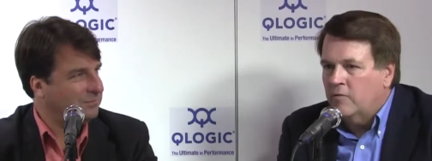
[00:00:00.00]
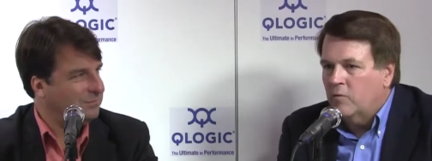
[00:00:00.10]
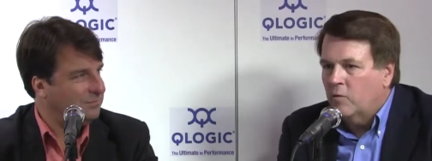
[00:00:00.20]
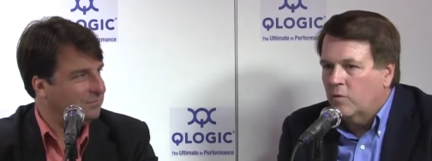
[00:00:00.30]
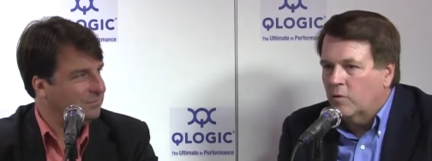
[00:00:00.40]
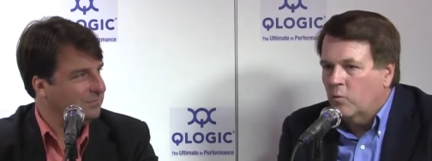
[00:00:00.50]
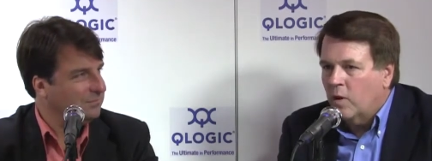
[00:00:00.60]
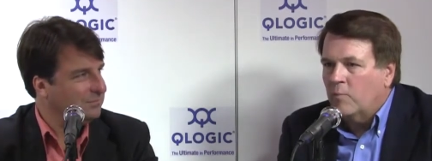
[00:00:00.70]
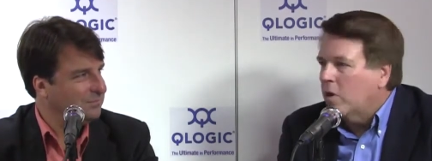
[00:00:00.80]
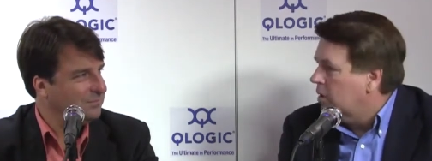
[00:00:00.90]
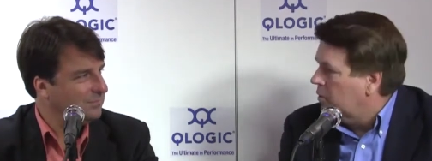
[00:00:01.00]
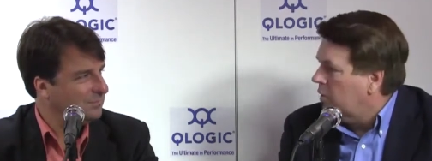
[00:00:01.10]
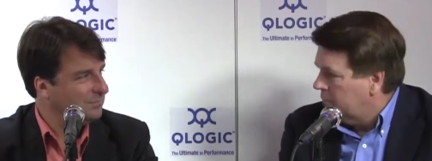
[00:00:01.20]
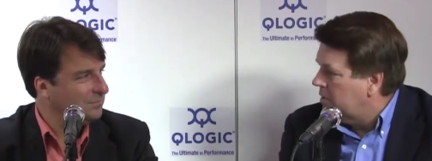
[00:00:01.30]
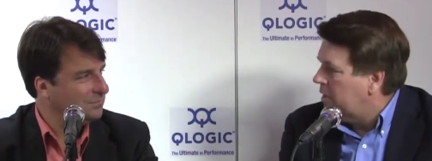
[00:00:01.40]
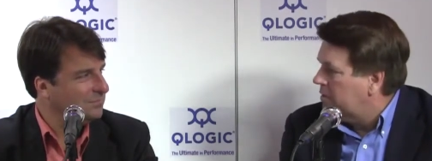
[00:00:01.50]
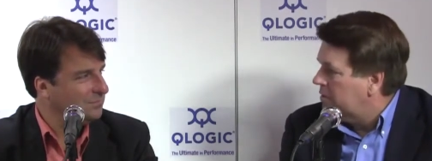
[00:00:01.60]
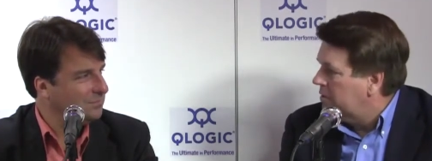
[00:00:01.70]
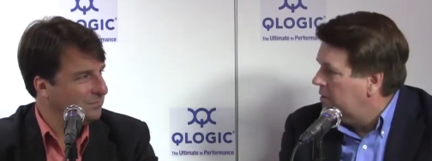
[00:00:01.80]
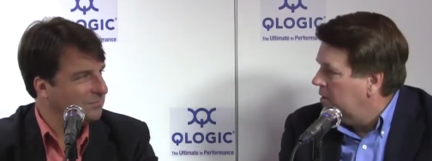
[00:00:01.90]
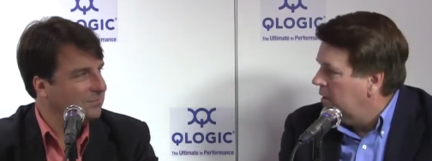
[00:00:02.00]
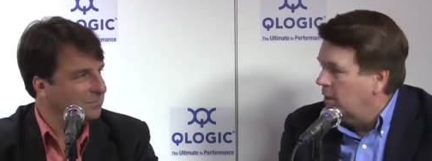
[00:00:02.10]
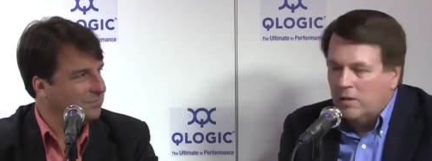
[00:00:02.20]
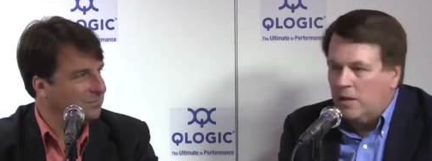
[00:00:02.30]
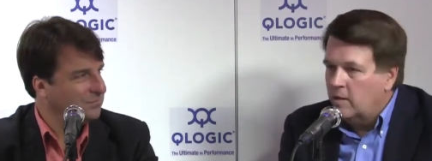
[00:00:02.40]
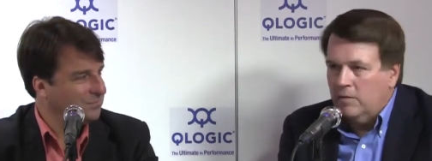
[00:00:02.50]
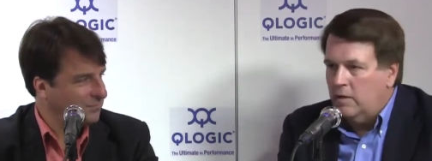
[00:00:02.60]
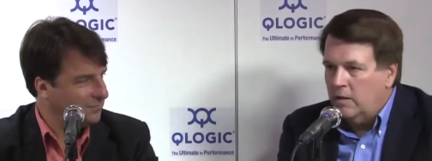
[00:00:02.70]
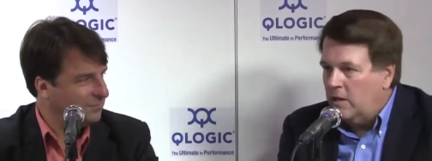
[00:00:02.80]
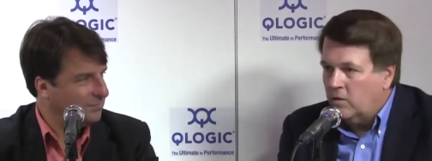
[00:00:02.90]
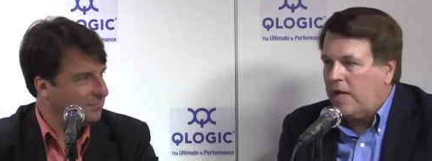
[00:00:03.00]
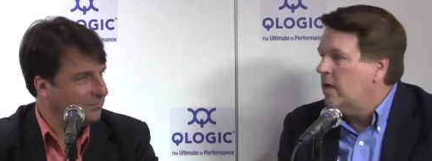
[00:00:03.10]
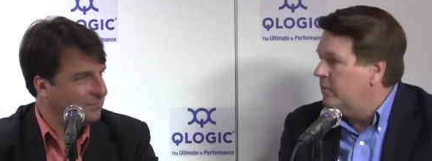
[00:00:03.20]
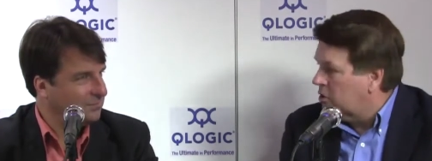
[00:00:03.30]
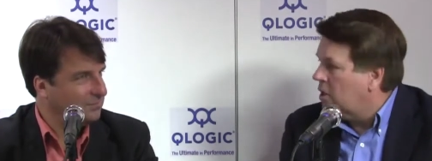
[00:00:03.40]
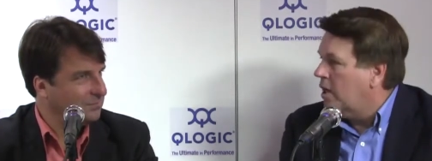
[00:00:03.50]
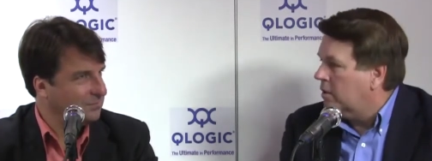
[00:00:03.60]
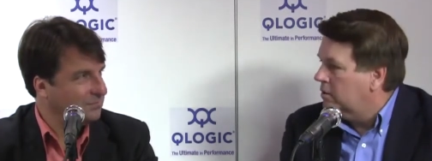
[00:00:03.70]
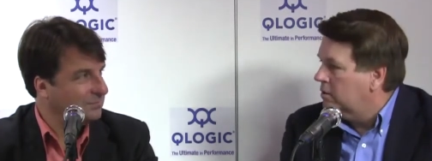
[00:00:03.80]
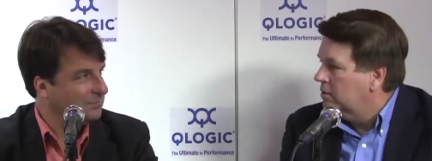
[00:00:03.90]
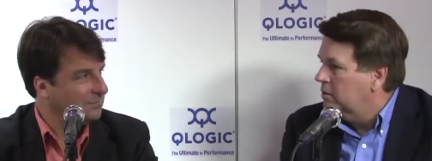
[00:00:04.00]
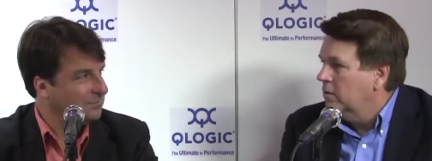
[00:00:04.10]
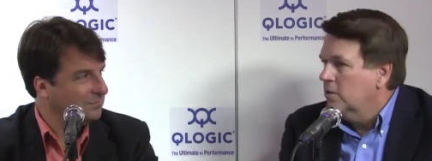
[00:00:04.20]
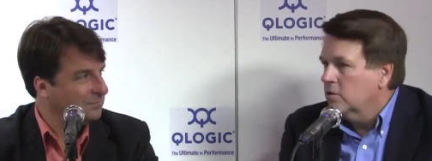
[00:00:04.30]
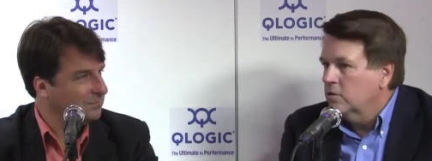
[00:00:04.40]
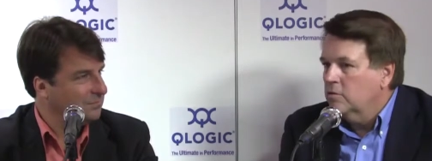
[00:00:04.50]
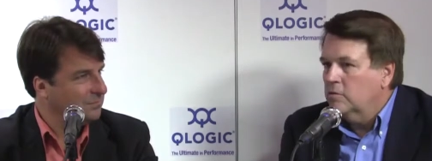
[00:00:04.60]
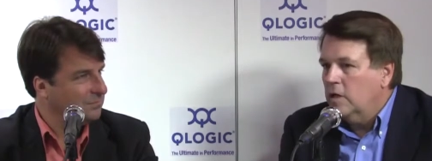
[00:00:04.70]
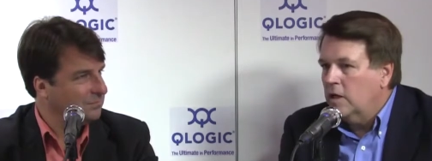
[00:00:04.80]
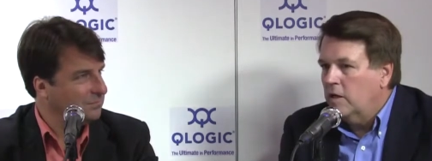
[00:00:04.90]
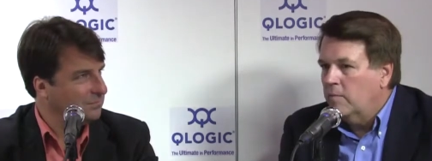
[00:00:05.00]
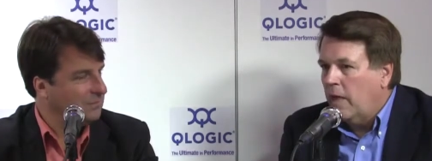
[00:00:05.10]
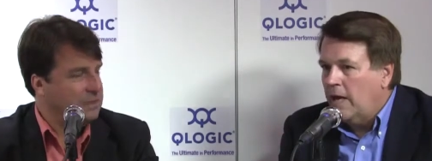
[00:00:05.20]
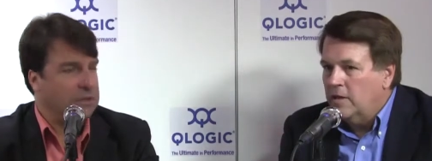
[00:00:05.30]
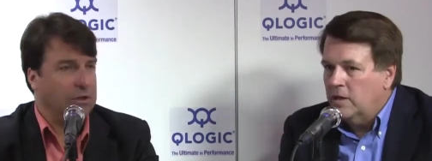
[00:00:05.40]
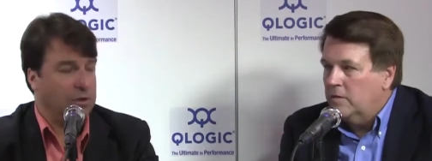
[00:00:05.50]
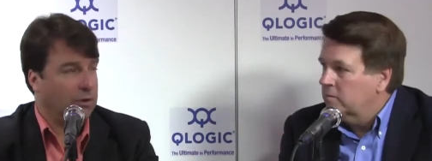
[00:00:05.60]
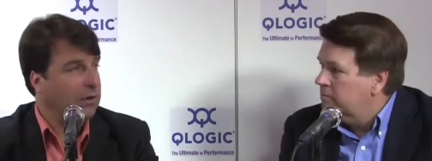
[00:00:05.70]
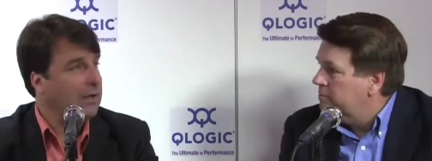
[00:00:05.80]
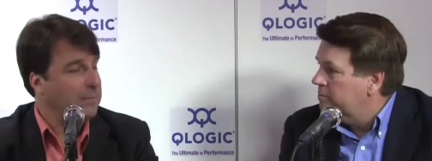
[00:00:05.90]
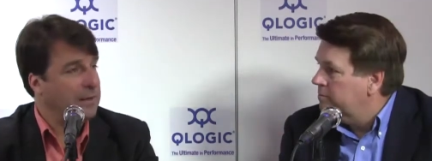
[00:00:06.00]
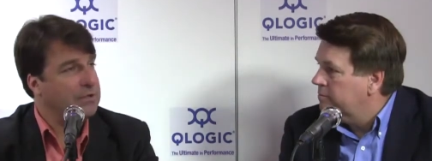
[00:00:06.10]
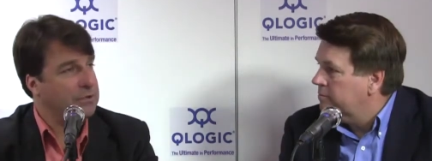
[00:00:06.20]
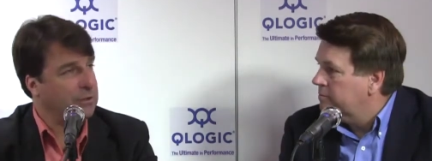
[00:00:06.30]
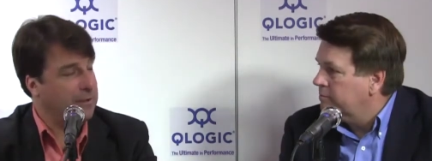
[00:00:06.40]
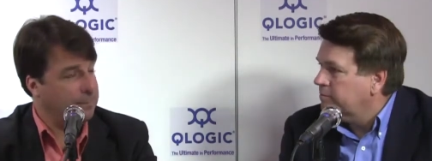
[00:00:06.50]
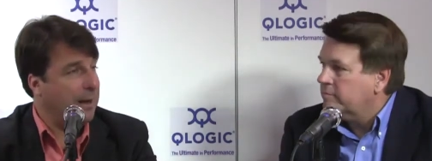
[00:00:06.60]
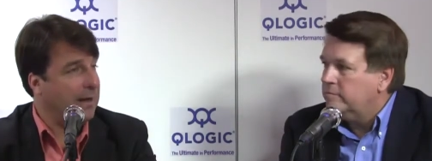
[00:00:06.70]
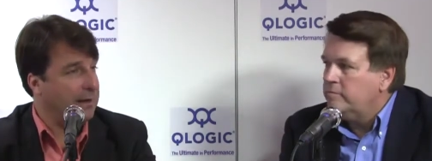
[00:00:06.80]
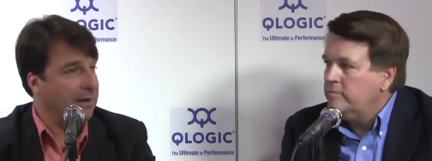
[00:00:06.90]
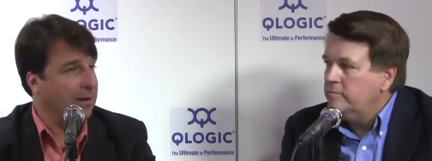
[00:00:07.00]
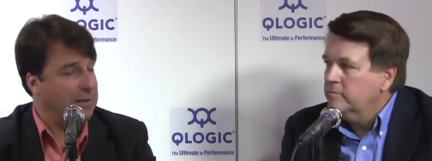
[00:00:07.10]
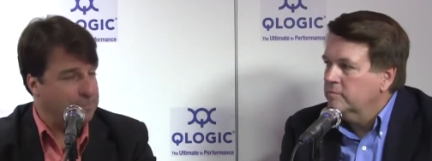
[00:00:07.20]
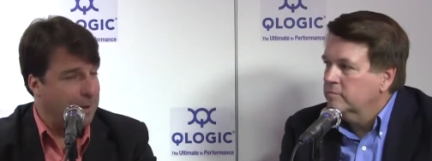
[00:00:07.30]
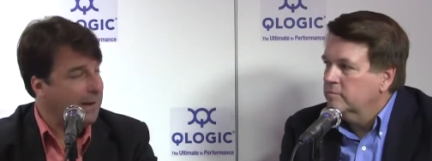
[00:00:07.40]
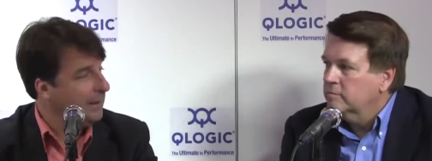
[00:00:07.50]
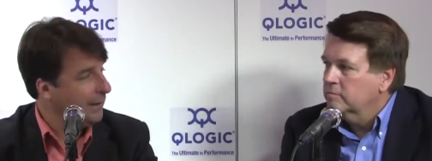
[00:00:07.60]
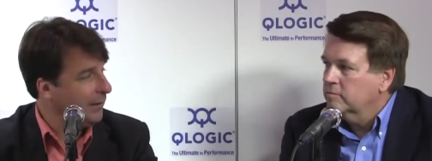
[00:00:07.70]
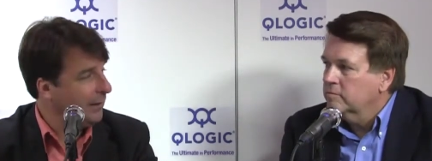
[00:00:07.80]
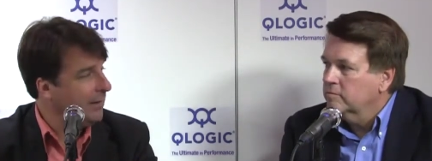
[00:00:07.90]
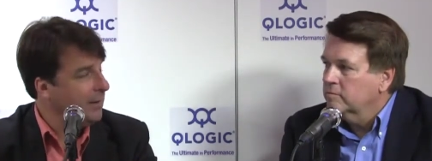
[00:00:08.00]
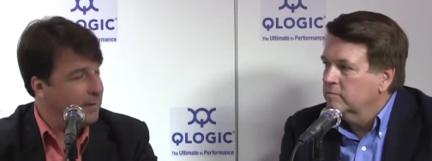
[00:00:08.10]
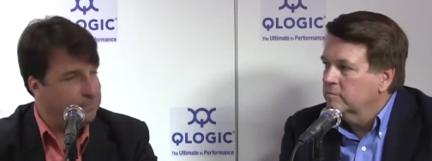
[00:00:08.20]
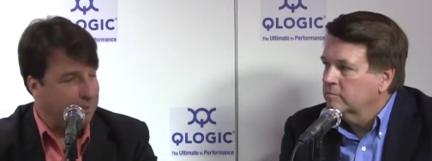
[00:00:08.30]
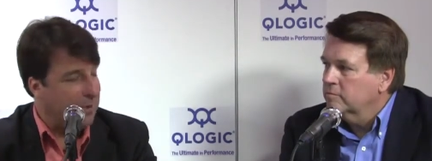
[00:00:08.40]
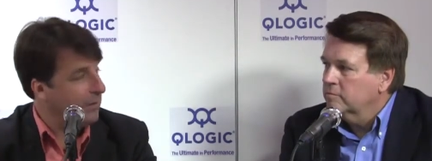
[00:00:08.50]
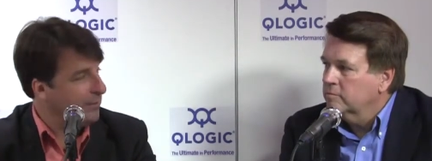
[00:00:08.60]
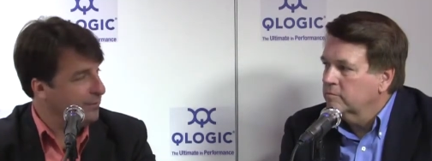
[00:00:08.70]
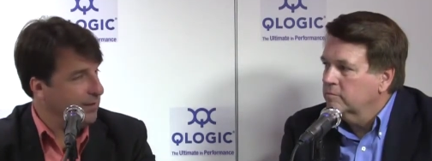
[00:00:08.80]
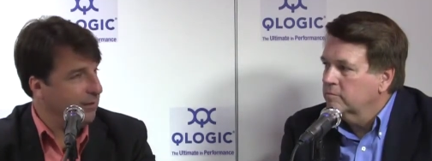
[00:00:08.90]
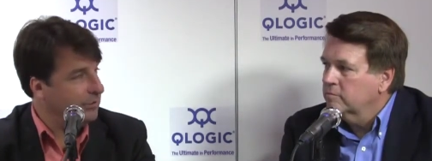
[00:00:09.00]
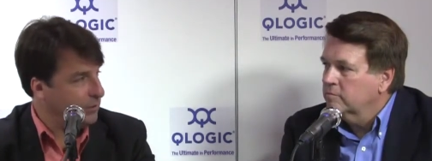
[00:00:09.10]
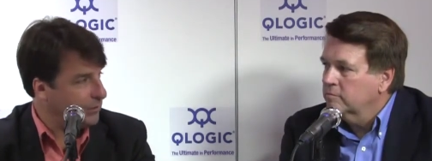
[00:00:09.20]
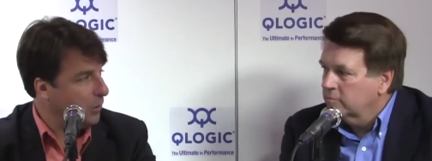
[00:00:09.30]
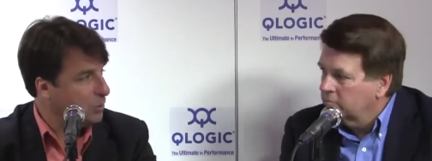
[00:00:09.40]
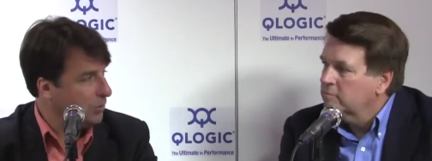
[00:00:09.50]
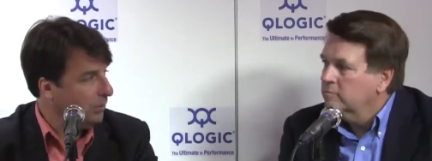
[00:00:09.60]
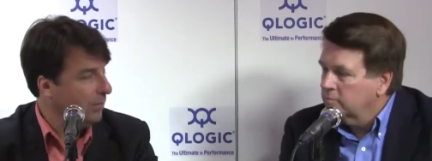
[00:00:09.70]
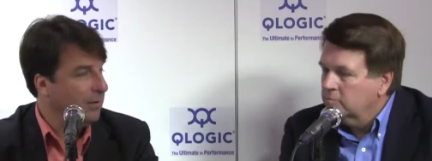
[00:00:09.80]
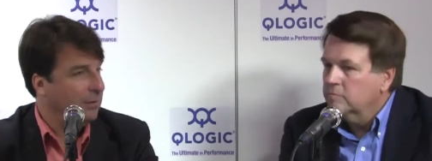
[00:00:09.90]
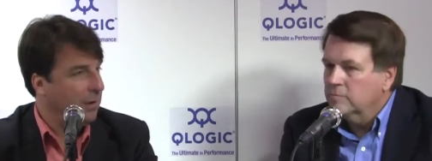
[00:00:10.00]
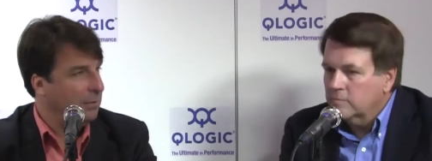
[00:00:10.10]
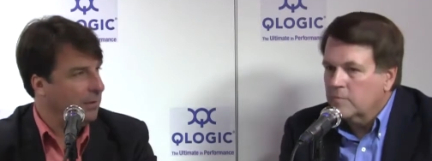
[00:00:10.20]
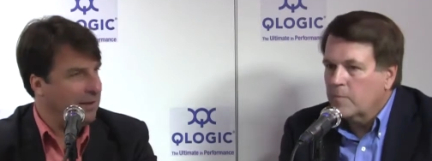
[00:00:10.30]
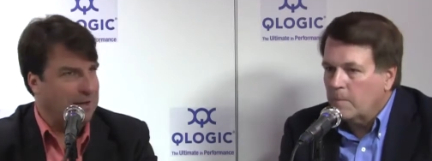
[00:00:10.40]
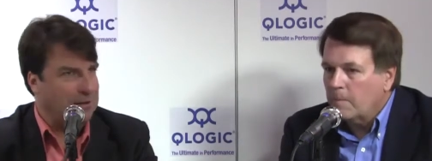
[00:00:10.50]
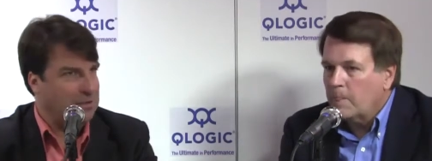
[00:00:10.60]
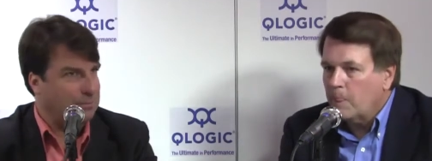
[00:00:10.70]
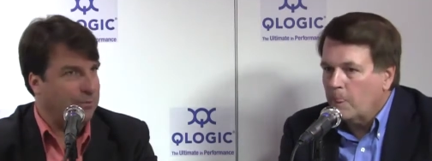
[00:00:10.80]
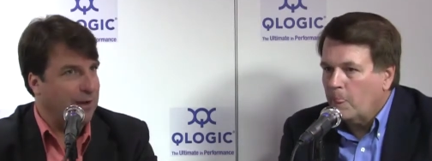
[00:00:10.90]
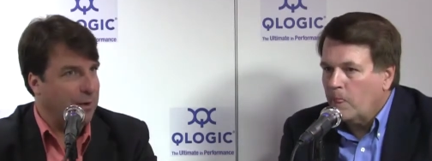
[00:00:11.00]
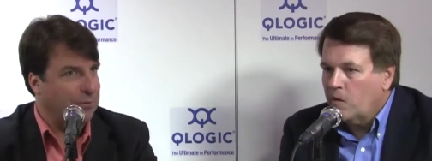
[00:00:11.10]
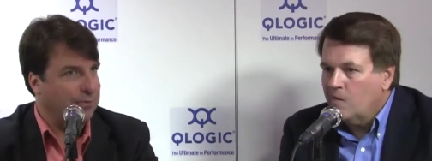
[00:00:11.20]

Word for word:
Speaker 1: for what Marc represents, and and, and they're kind of in shock. So um, it's I, a little early.
Speaker 2: I mean, he's certainly a pioneer. He's pioneering. He's plowing the fields in social. Well, with his obviously his bravado is